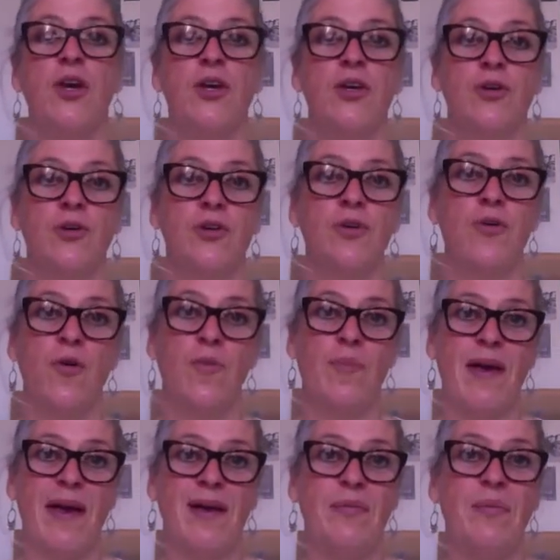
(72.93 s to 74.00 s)
good or
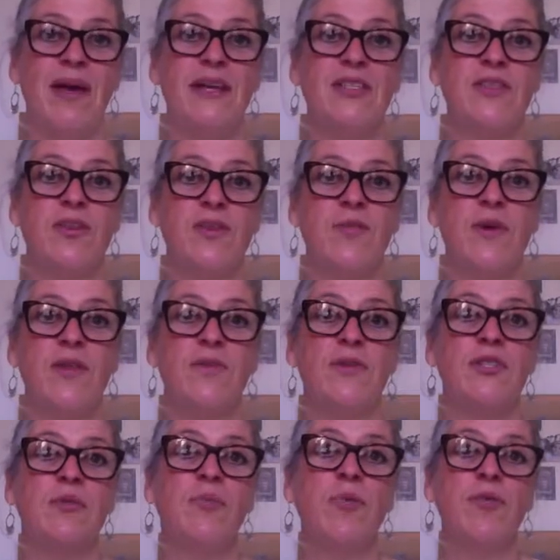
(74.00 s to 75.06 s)
bad, based on whether
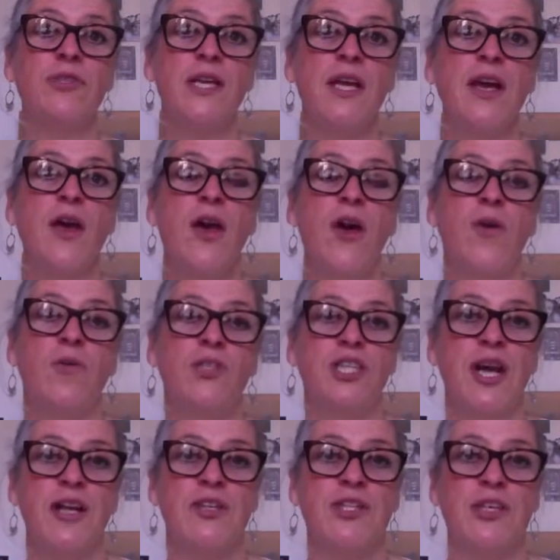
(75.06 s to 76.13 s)
it's supporting or
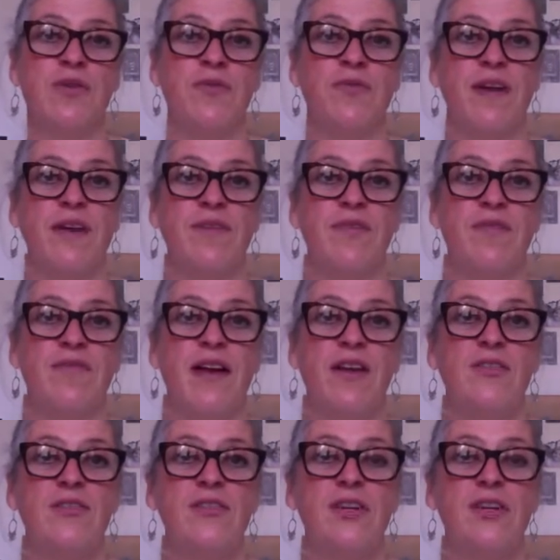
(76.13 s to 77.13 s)
challenging your values.